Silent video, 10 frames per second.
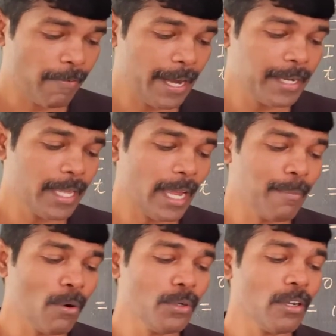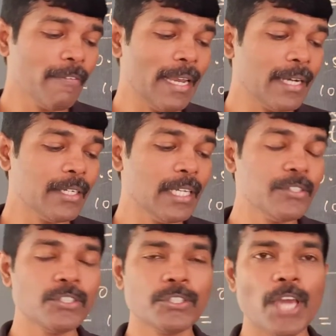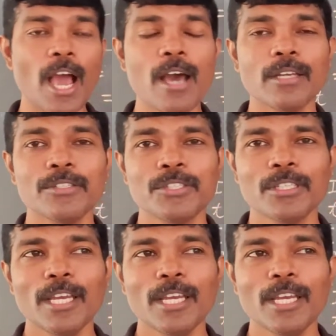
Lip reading: find the amount of electric charge.